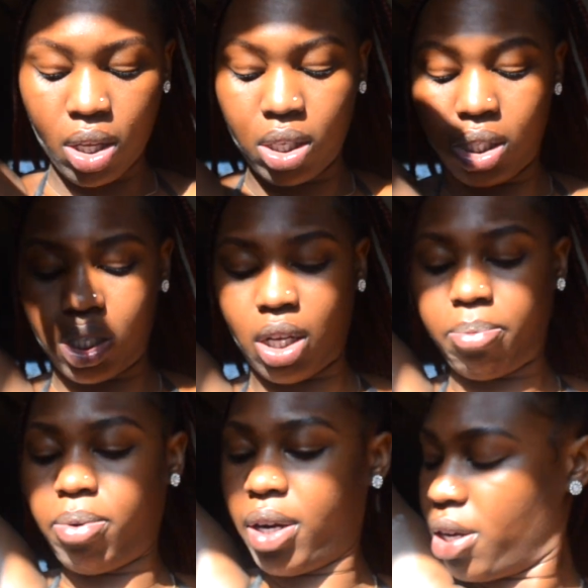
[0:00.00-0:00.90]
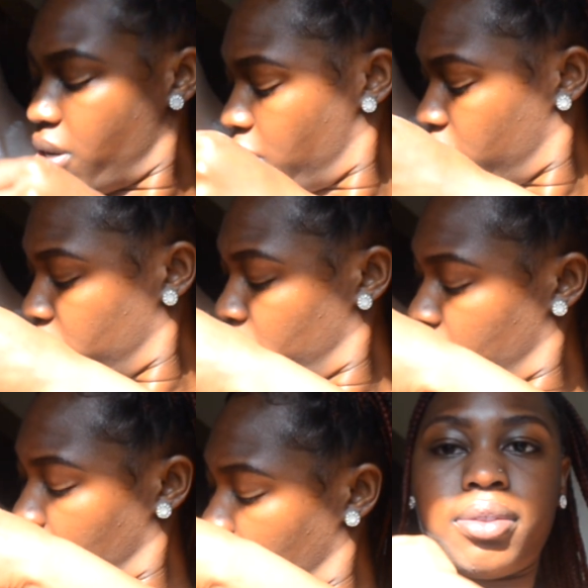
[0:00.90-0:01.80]
Let's say a prayer.
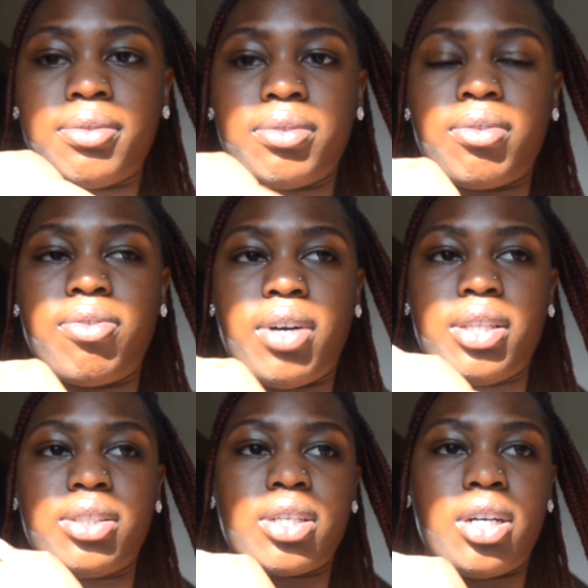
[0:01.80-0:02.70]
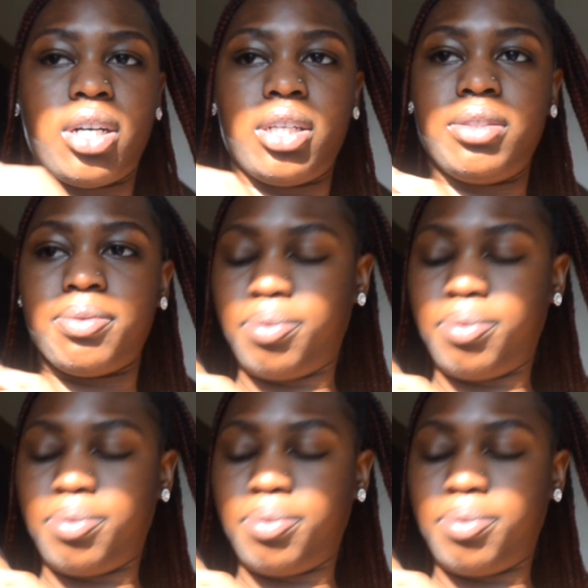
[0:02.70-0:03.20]
Father God.